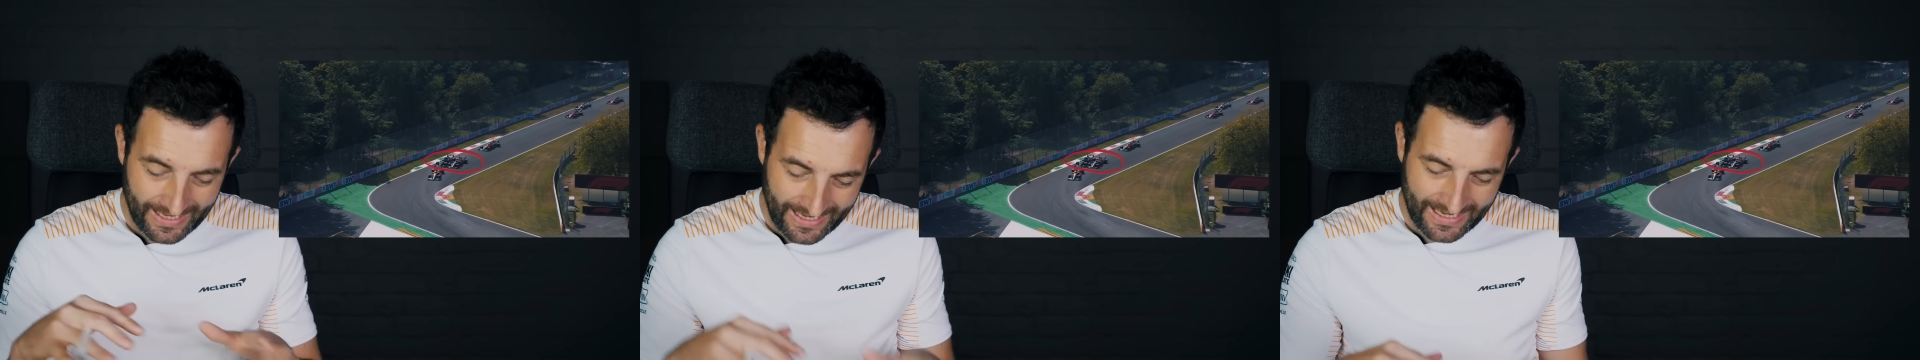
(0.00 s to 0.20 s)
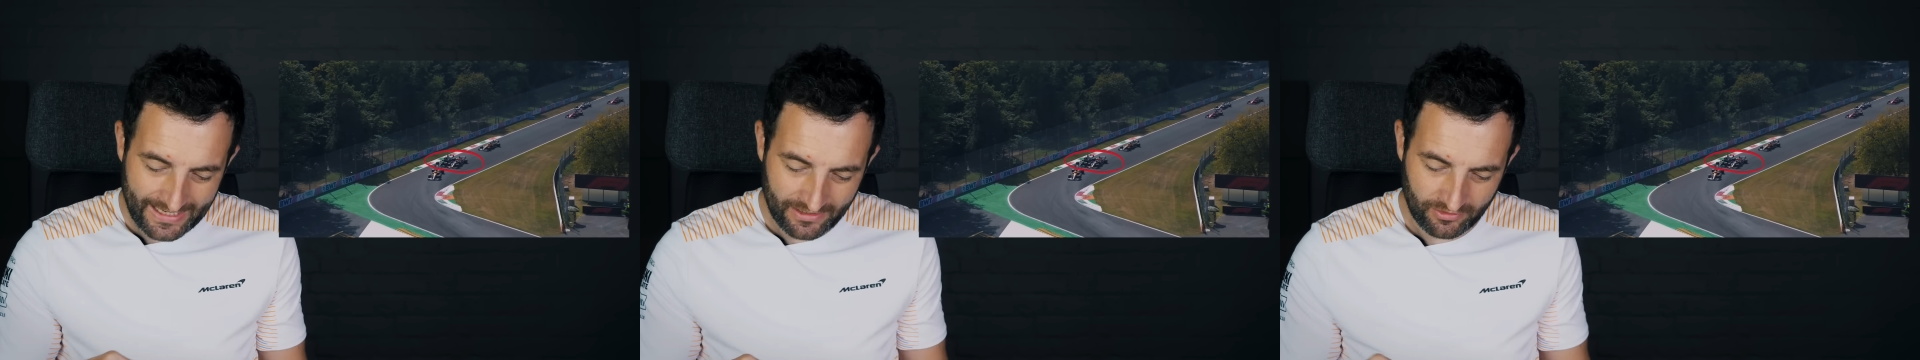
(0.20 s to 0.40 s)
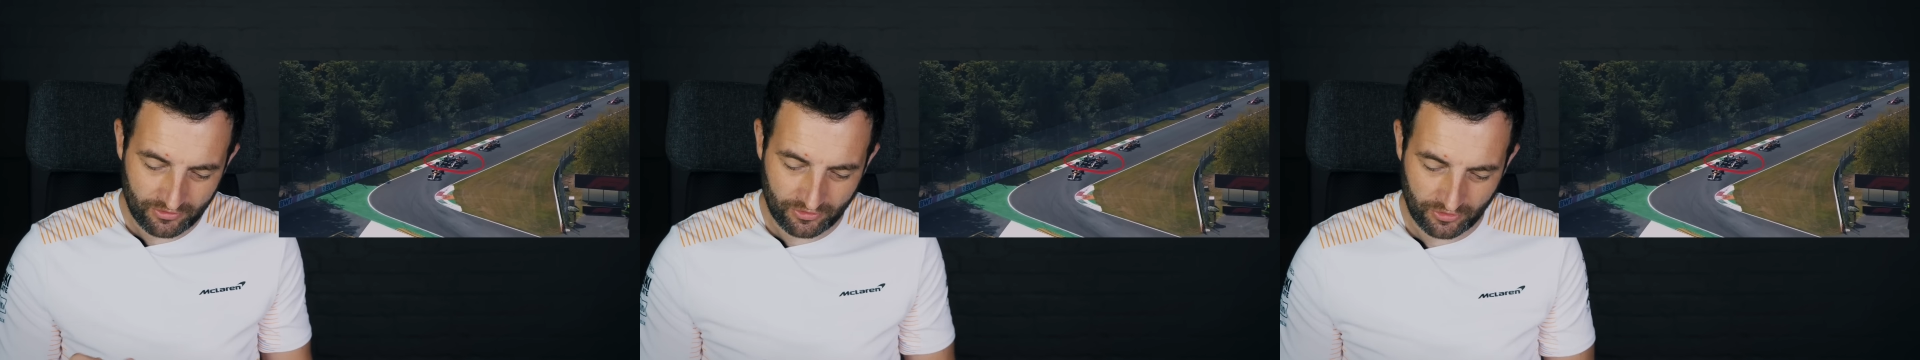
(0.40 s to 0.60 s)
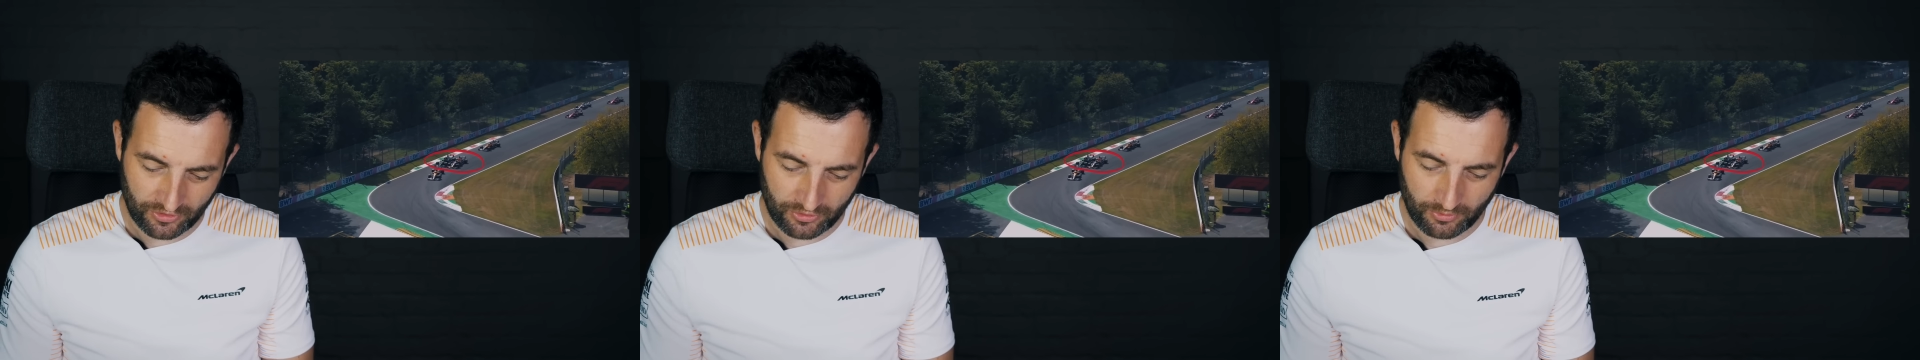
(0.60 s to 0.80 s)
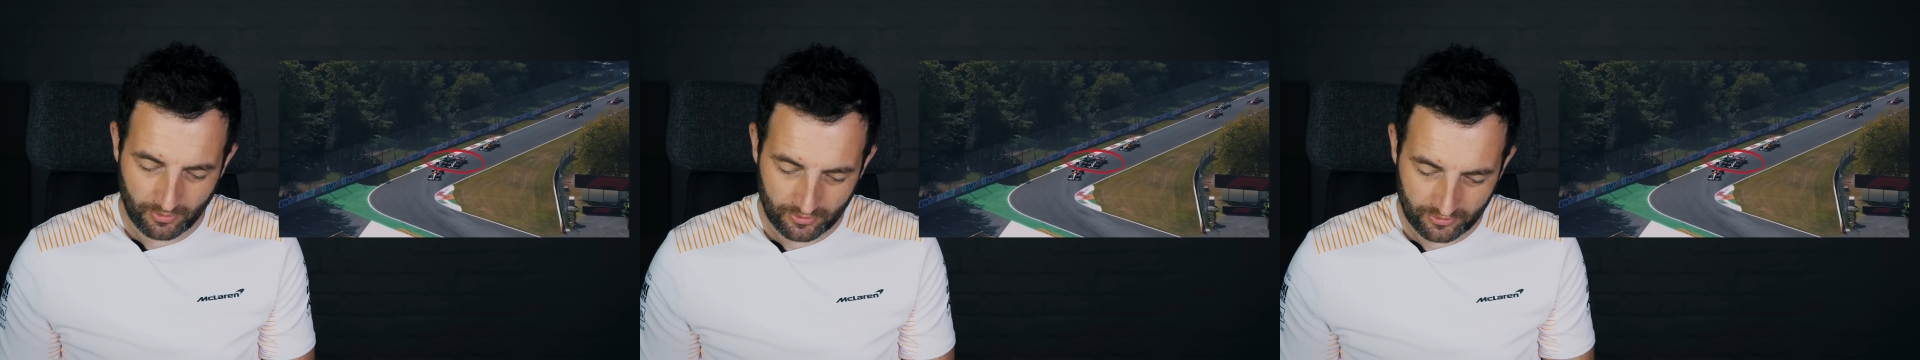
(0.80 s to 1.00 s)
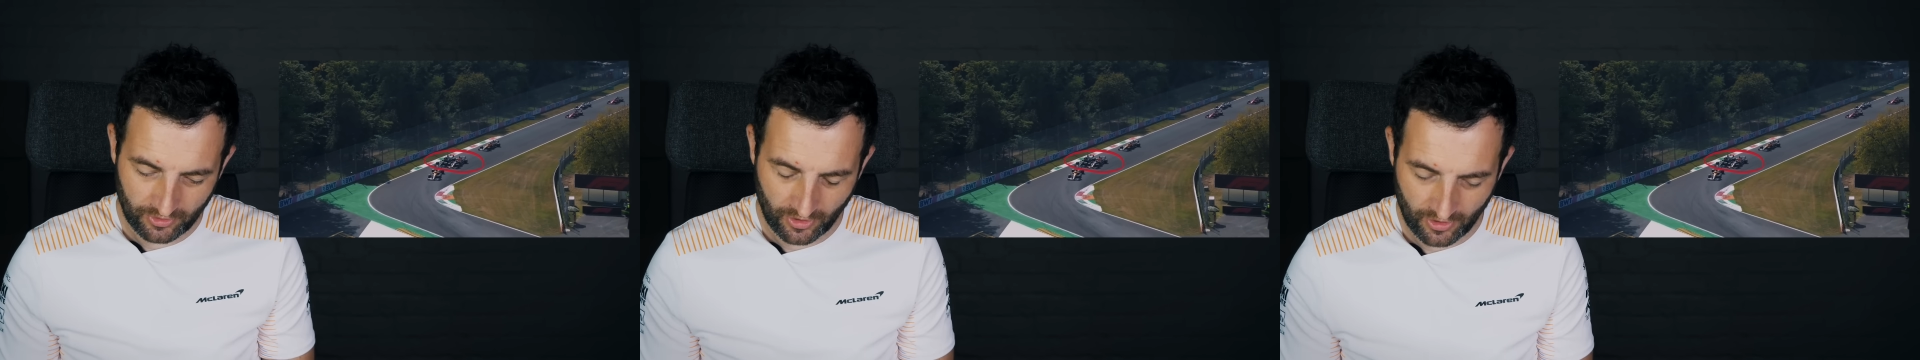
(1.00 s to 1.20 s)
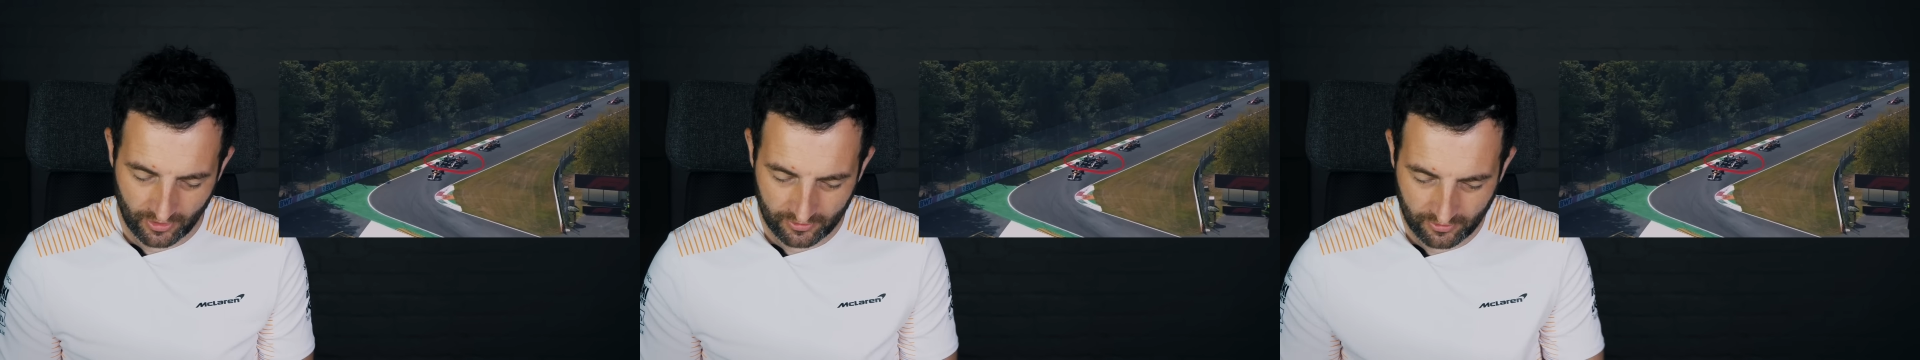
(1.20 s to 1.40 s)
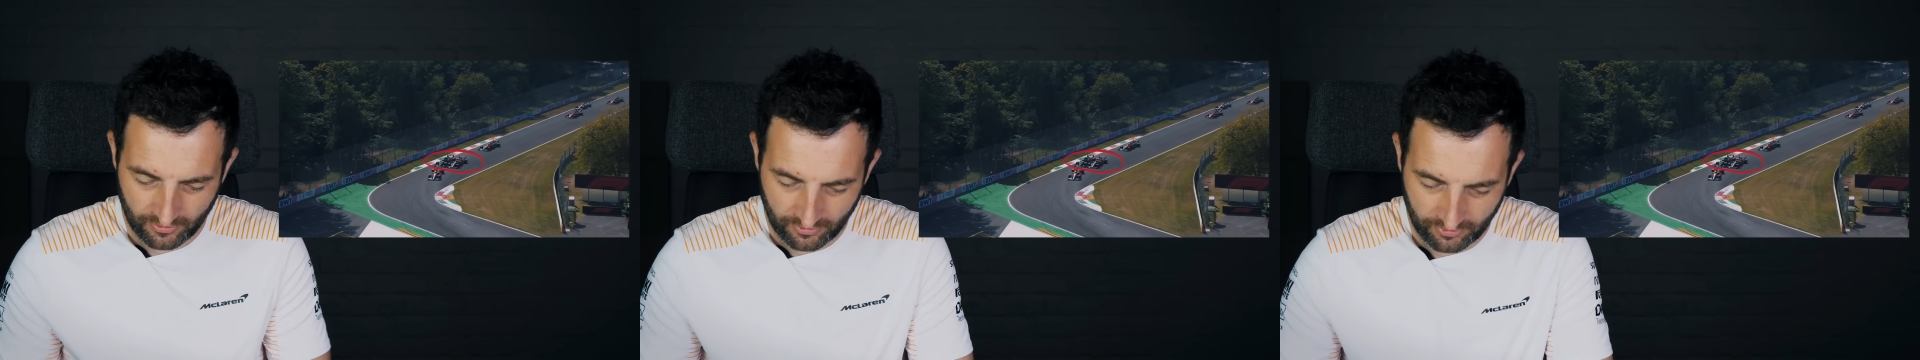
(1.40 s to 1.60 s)
into
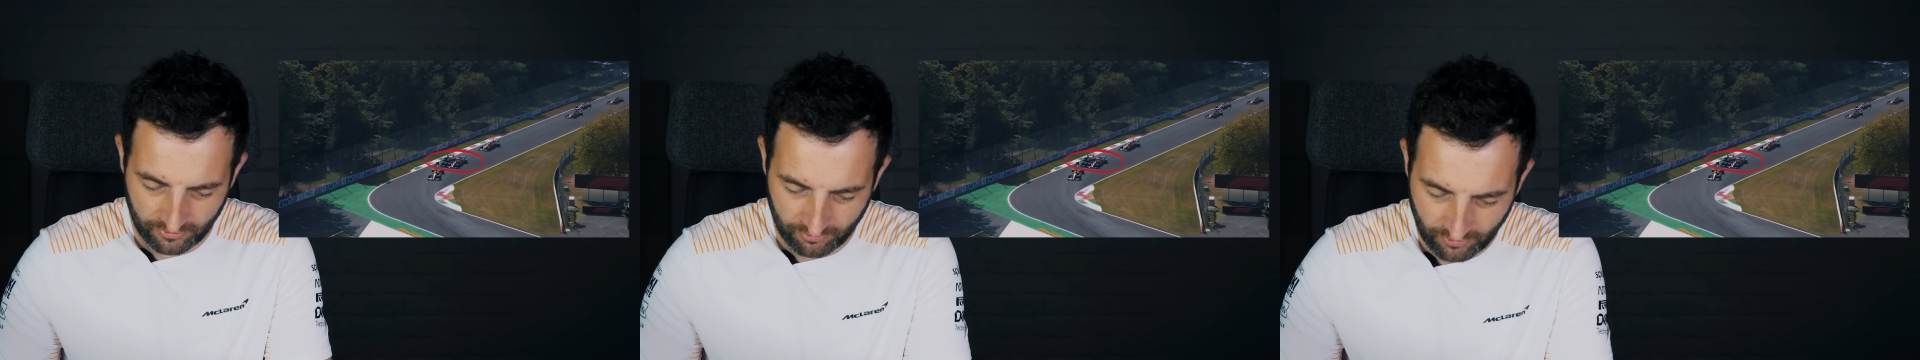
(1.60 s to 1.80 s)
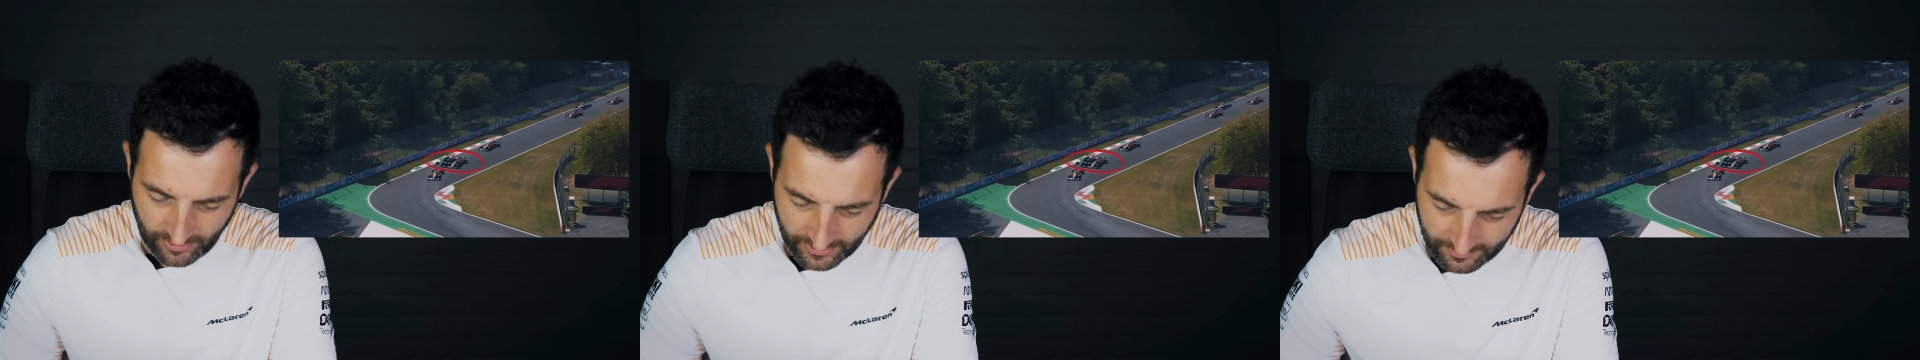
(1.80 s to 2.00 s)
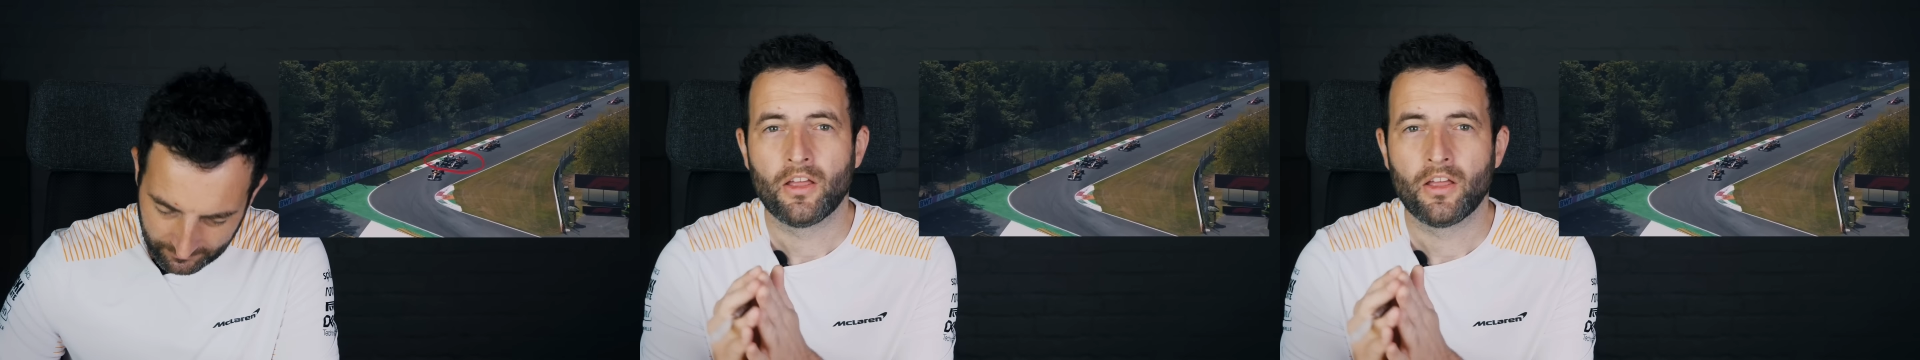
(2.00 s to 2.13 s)
turn 3.